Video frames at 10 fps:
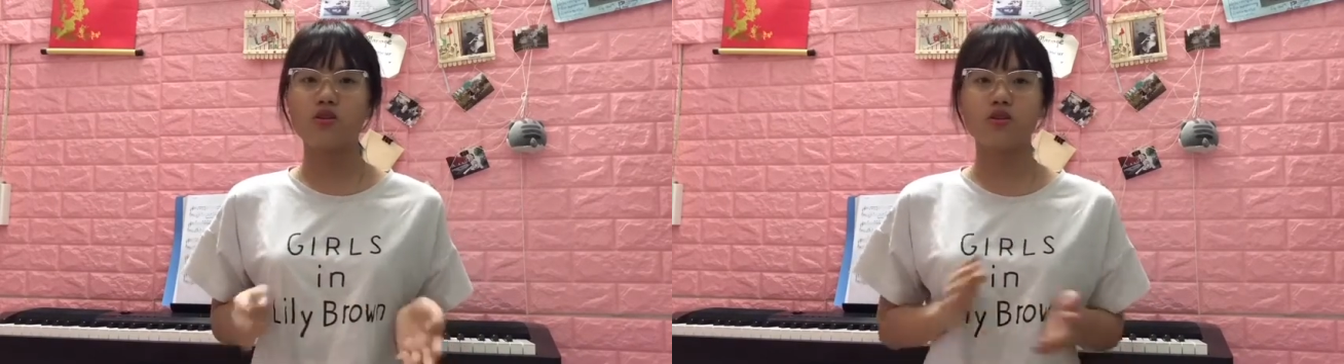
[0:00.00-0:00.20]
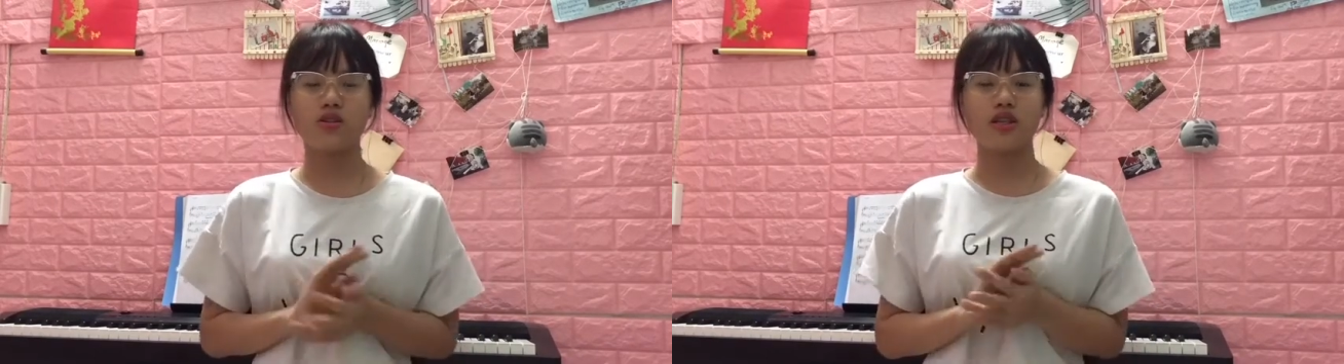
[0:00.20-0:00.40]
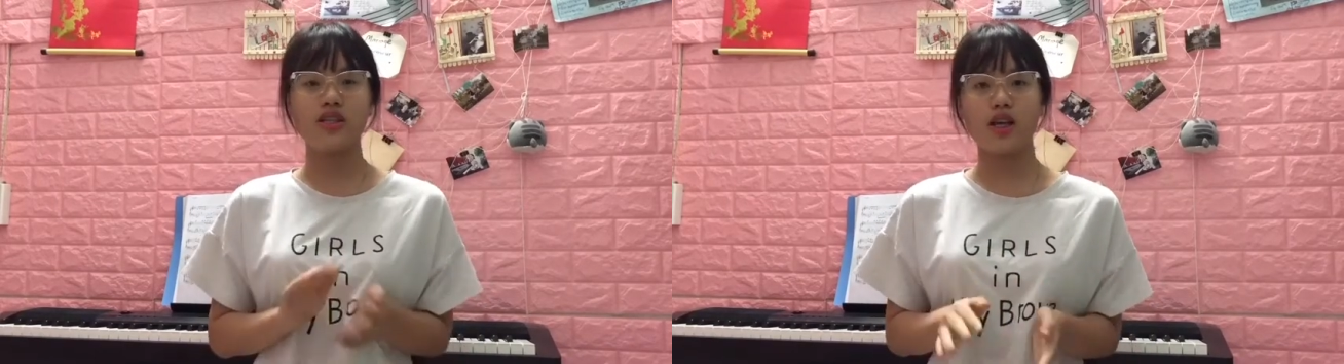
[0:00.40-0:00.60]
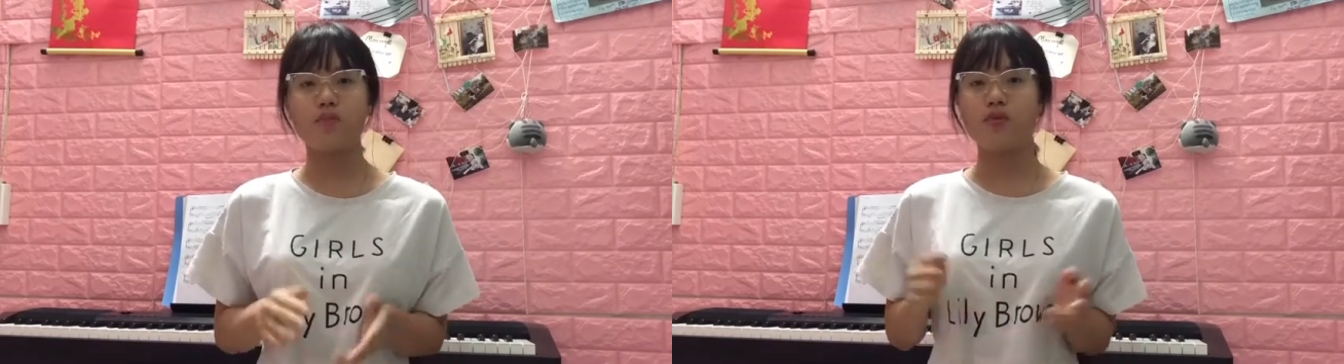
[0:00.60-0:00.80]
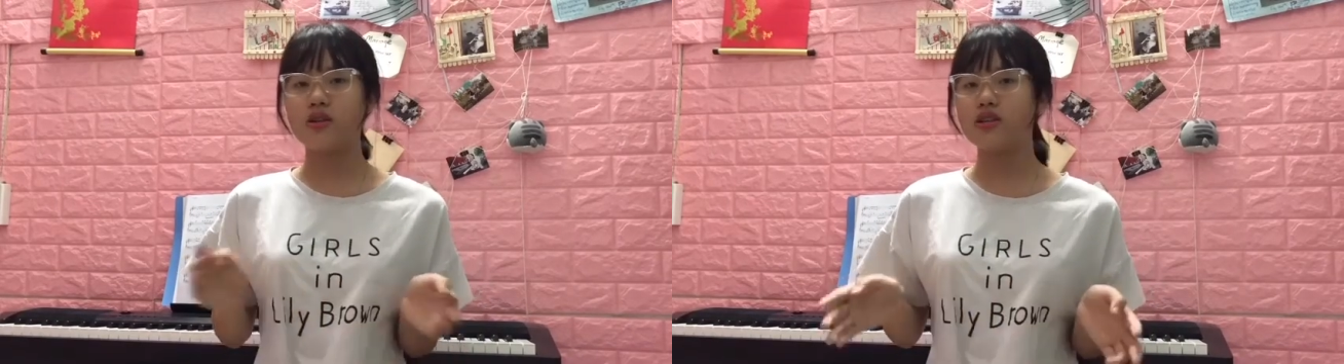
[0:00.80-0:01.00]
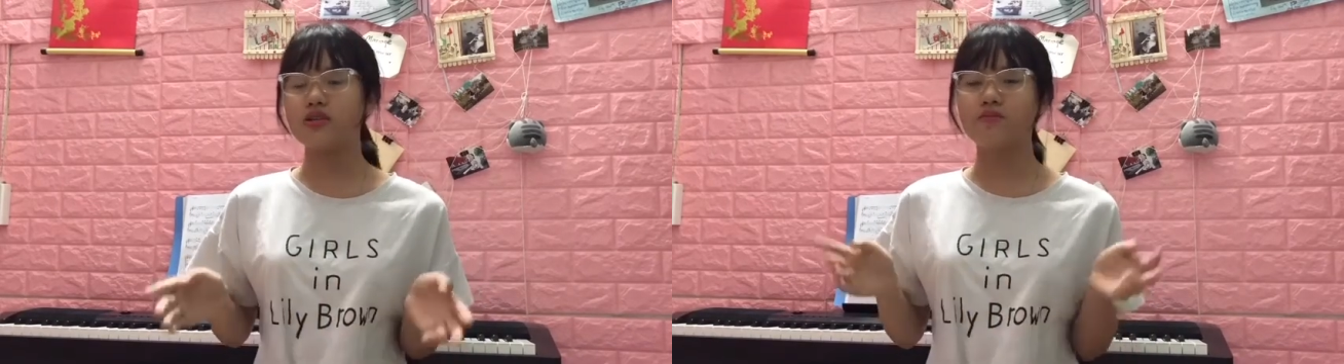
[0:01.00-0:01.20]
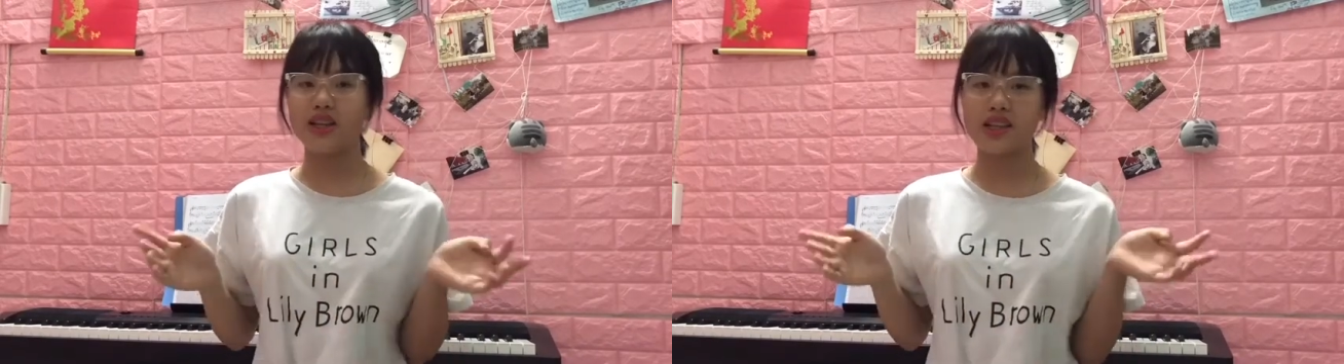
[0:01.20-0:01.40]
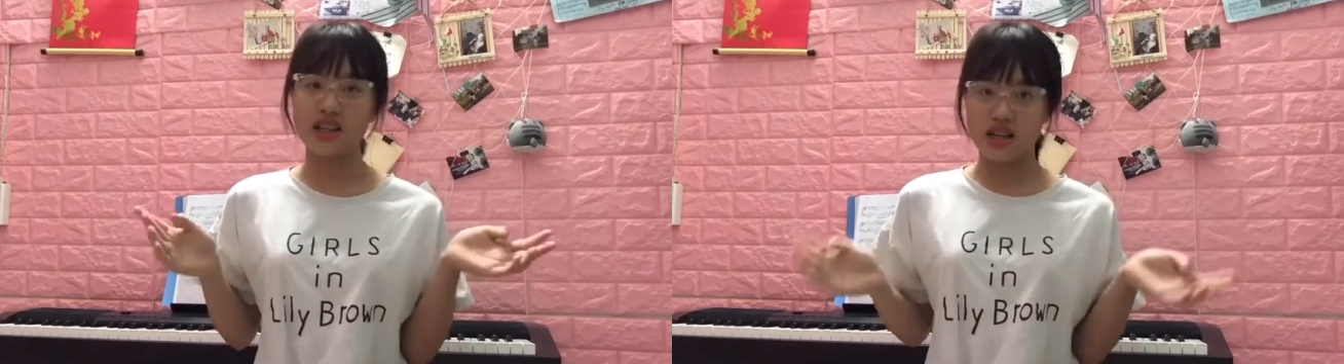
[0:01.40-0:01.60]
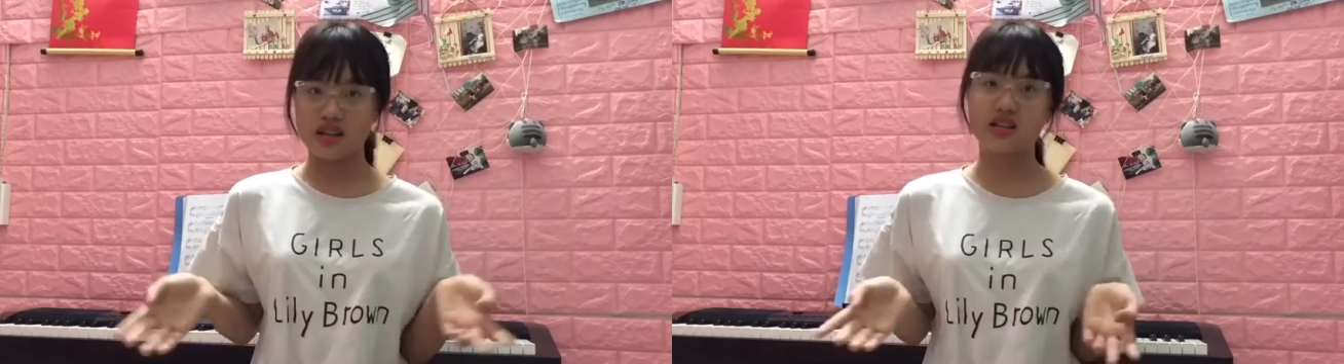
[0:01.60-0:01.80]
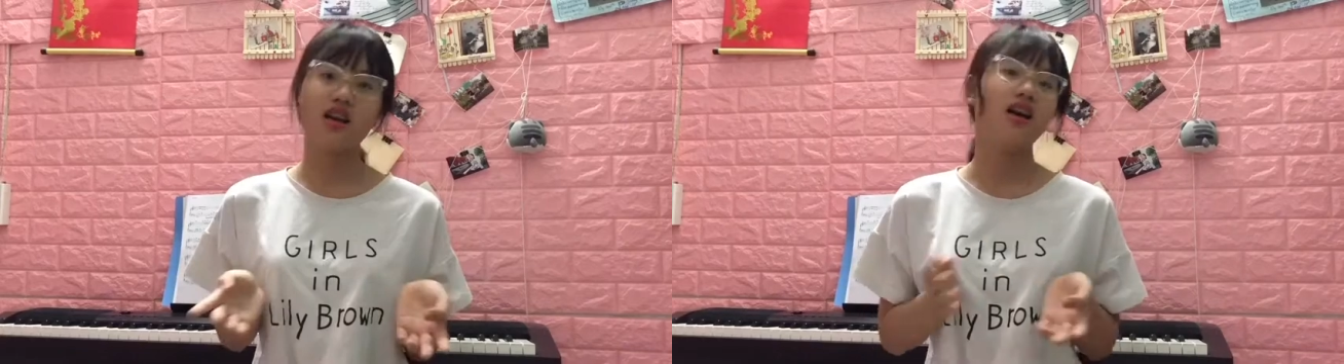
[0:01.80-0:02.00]
to the same periods of many
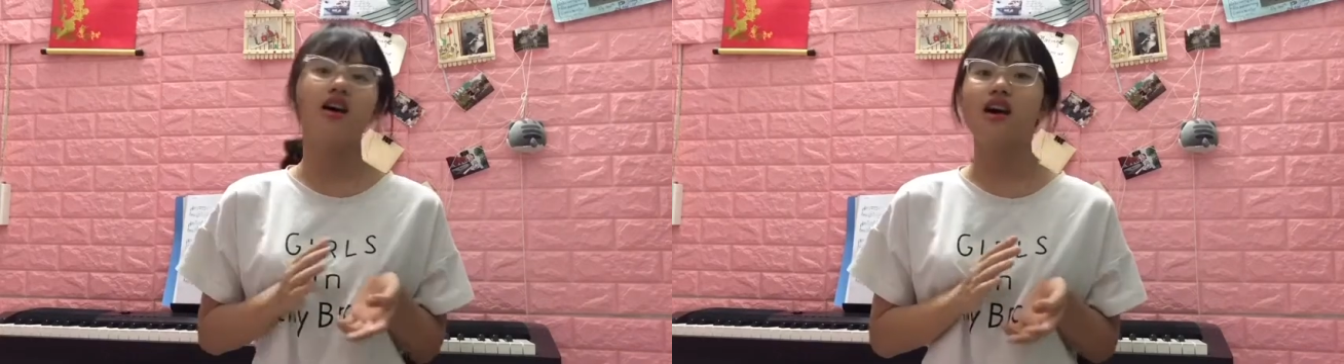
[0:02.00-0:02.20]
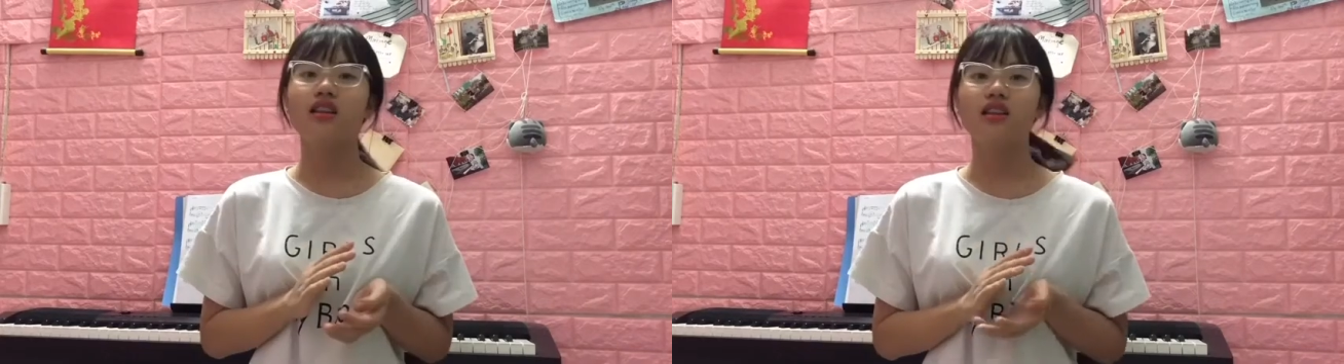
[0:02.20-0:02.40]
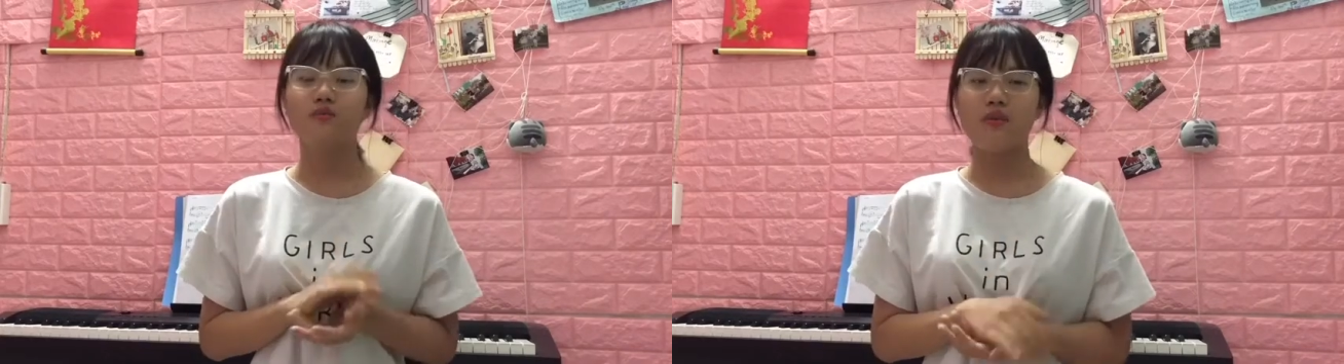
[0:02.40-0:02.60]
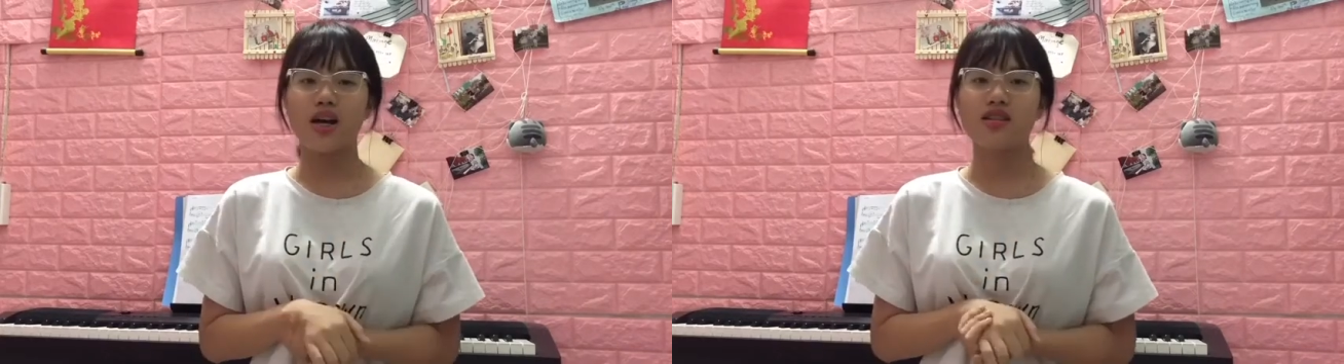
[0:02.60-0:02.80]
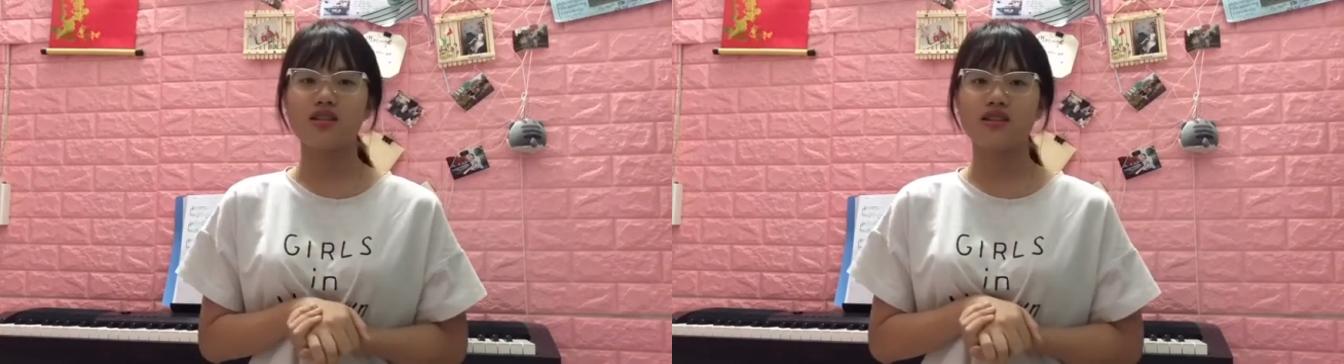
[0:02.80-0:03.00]
years, and the best